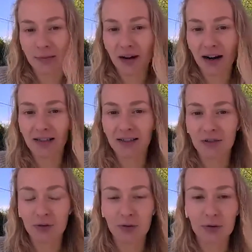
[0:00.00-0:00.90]
part
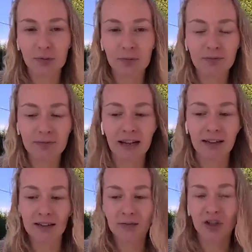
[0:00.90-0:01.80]
to like
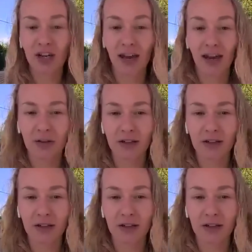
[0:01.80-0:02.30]
share